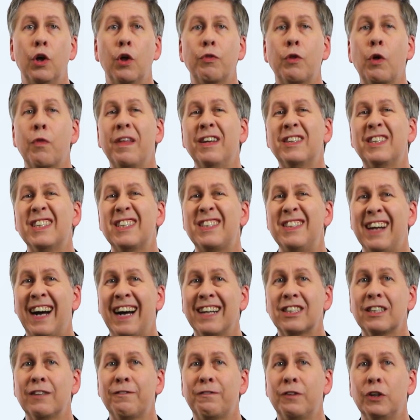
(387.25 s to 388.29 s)
though this is
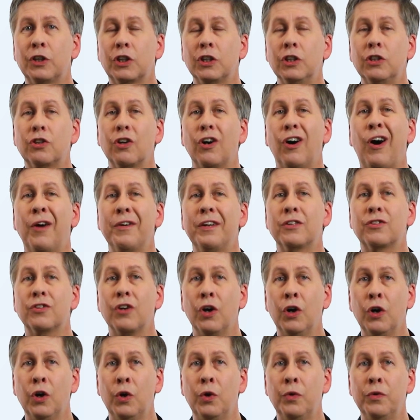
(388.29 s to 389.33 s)
not sufficient on its
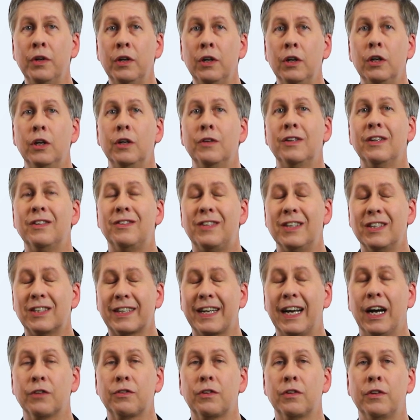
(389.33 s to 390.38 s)
own to
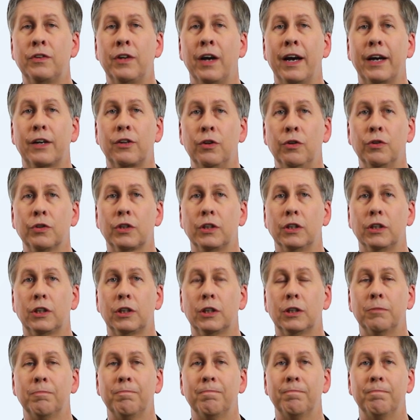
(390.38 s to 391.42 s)
discount the
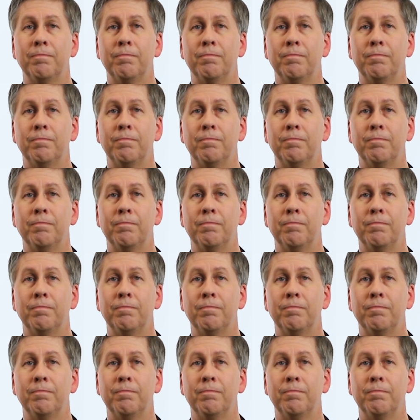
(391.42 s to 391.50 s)
diagnosis.